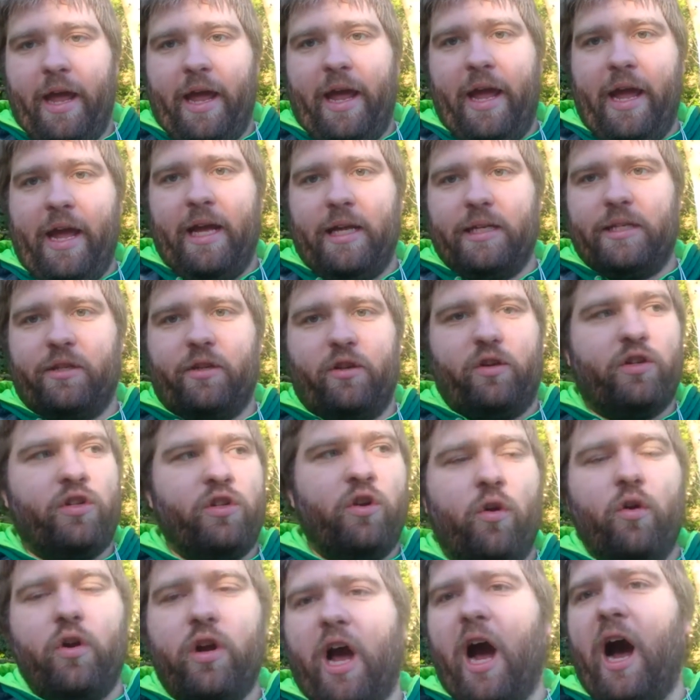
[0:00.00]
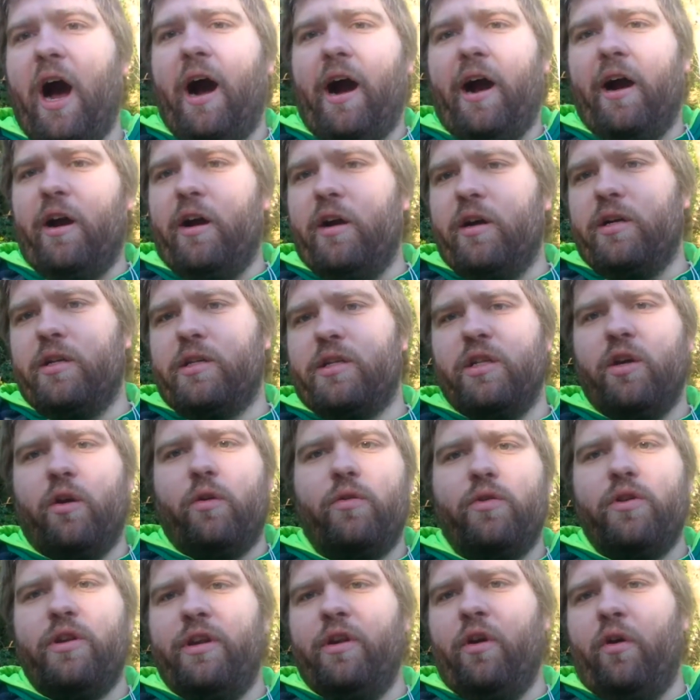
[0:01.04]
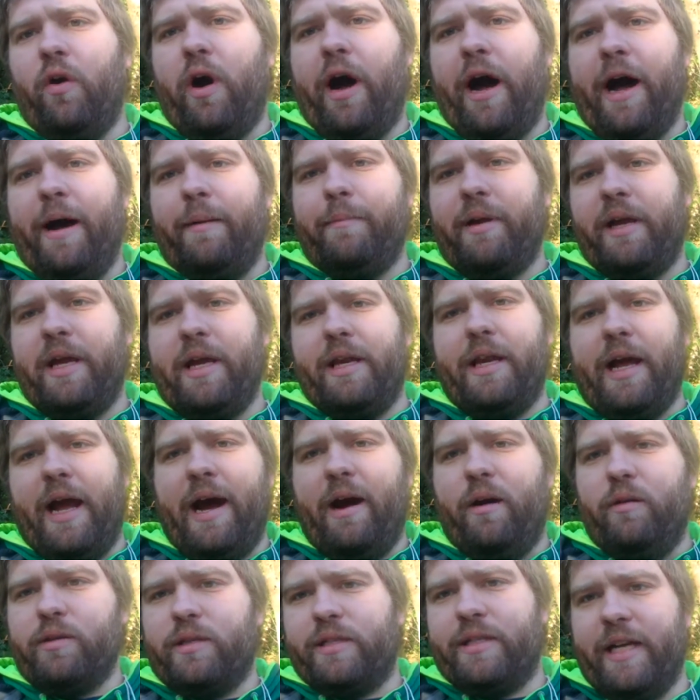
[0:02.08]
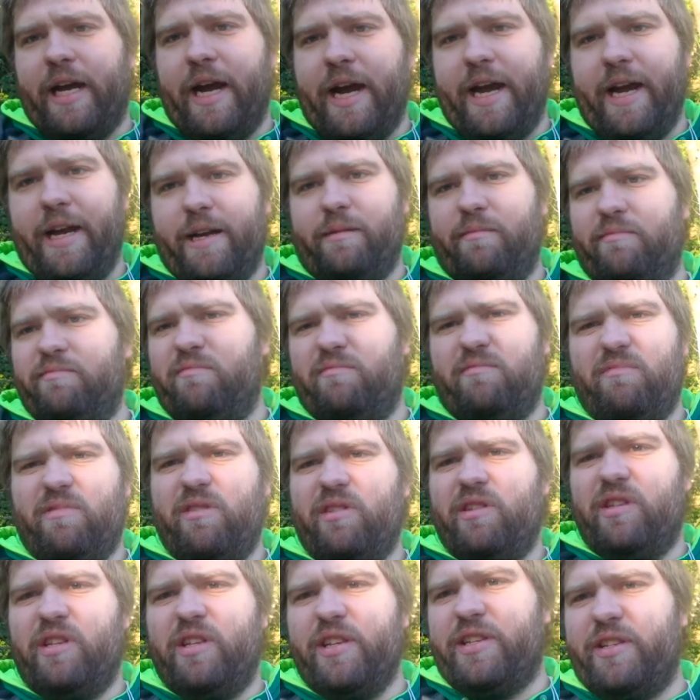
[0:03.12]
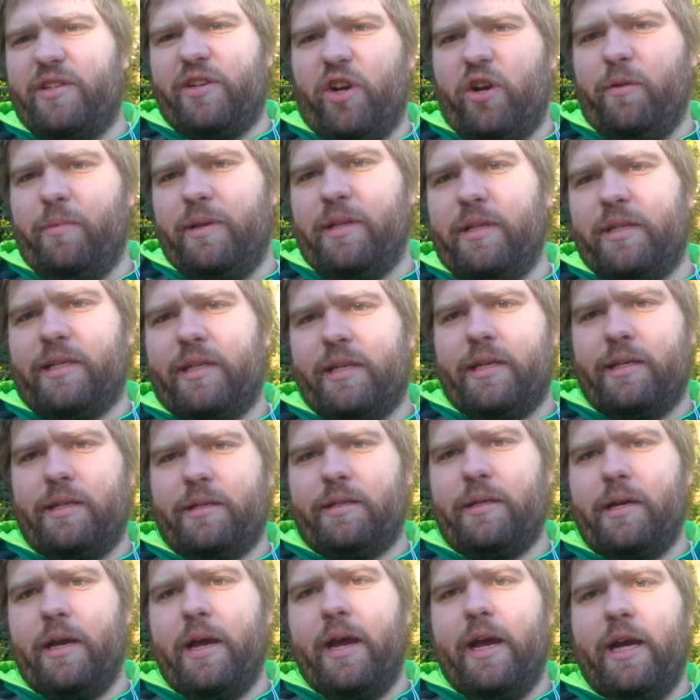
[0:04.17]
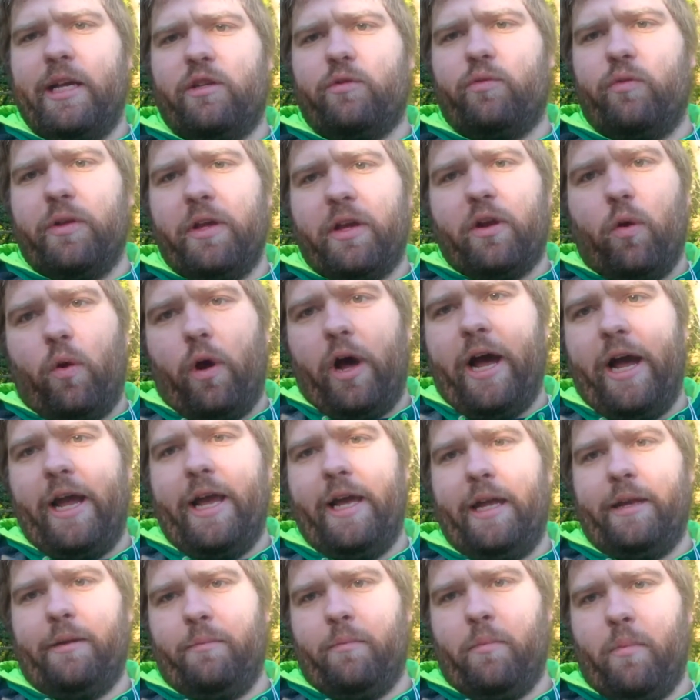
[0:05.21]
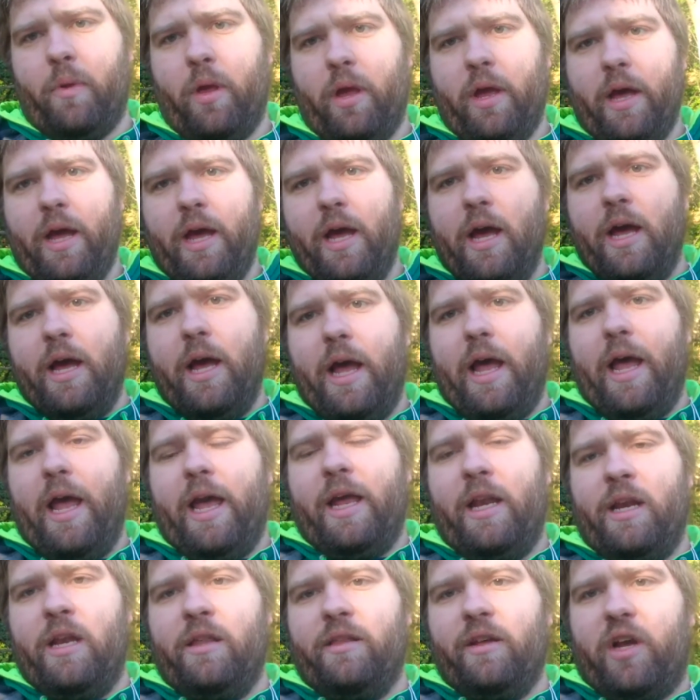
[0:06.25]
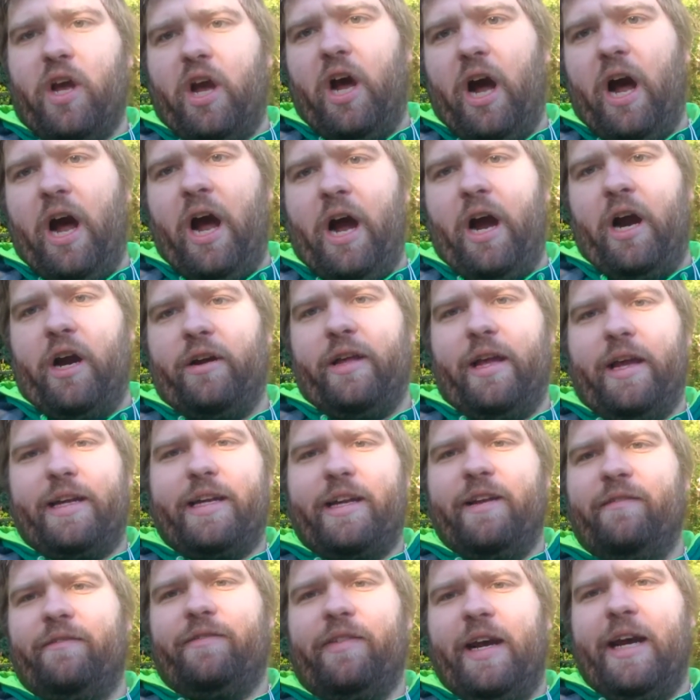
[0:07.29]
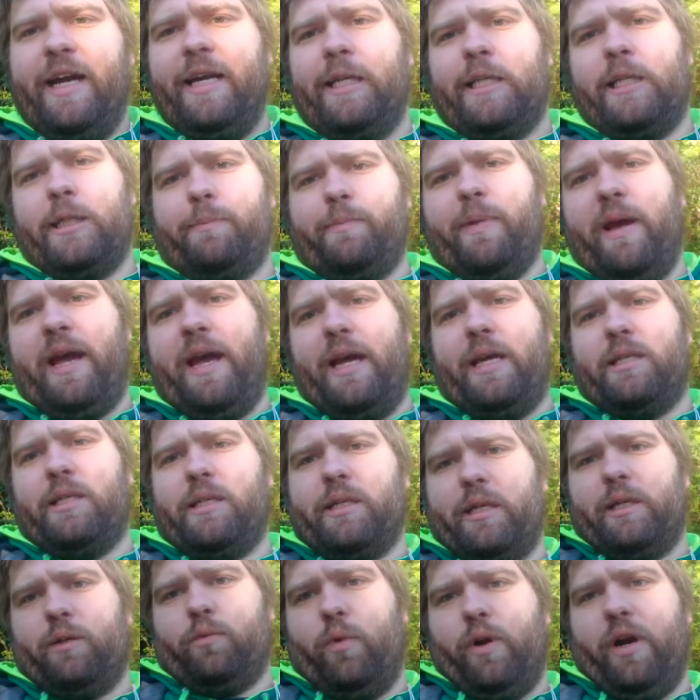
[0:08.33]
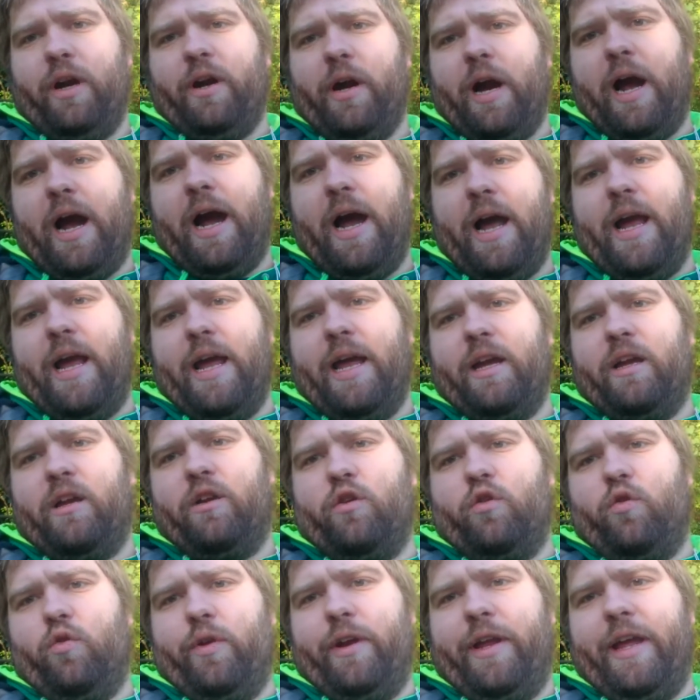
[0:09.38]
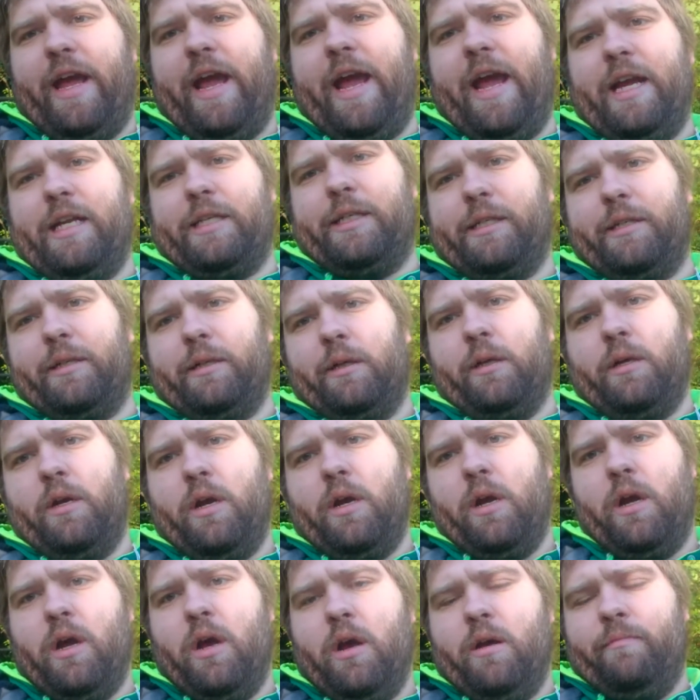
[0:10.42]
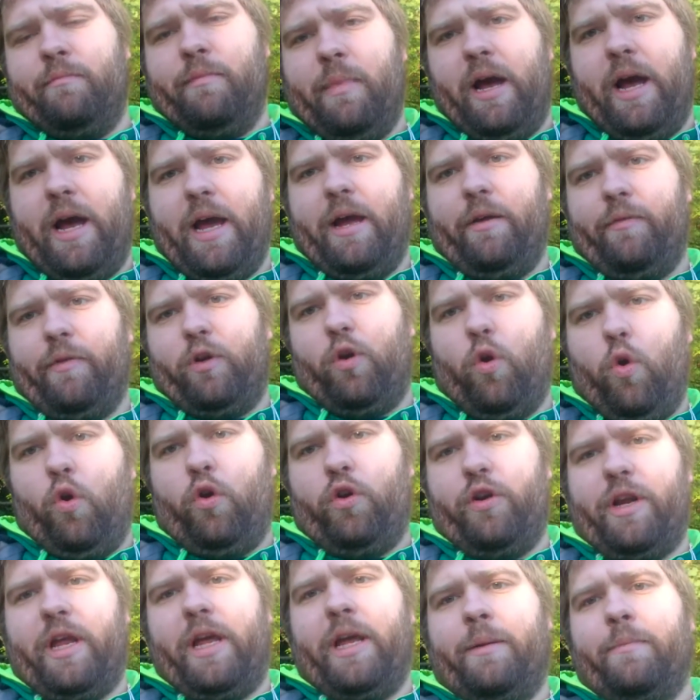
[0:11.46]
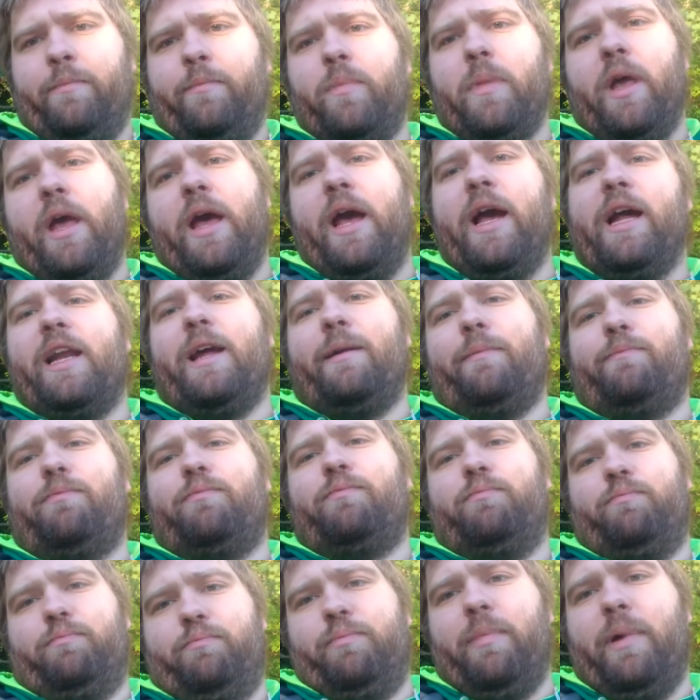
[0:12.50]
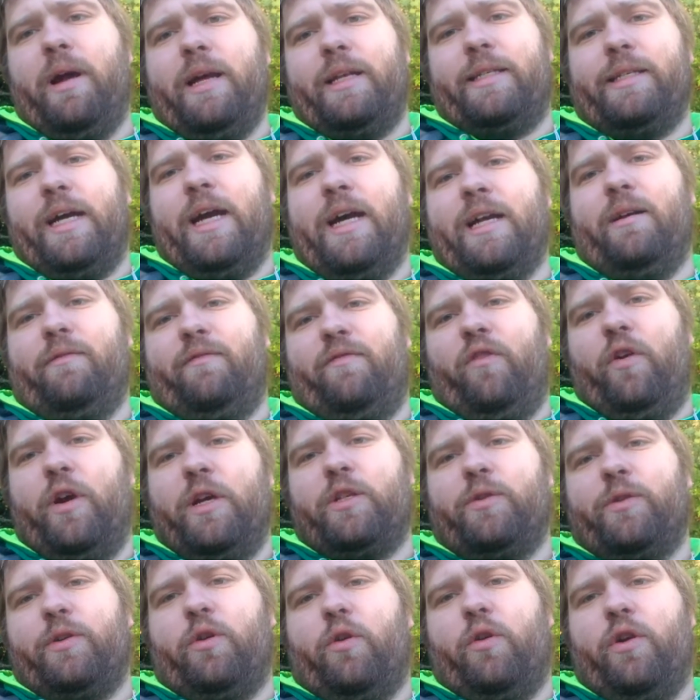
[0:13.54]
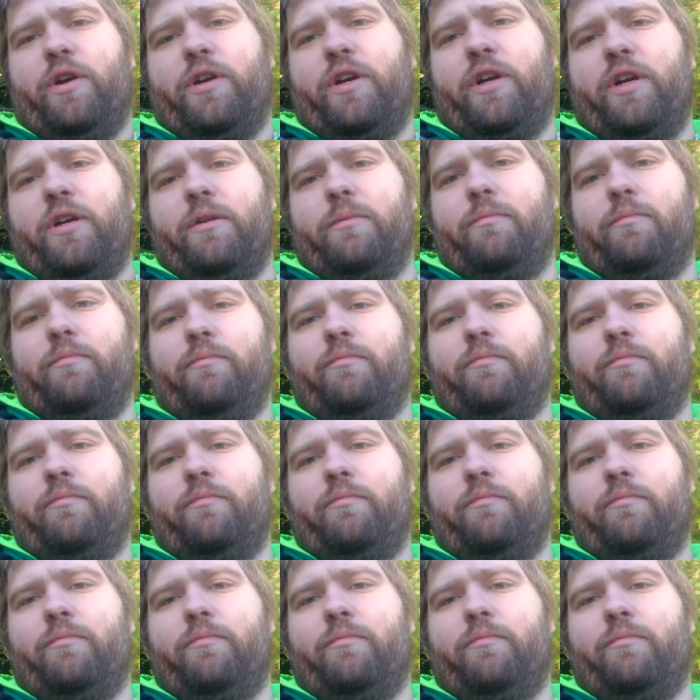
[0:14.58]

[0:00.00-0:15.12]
And so there's no cars, no ambient outside disturbances. It's really quiet. And in the car, that confined space is where I create my recording. And it's on a voice recorder.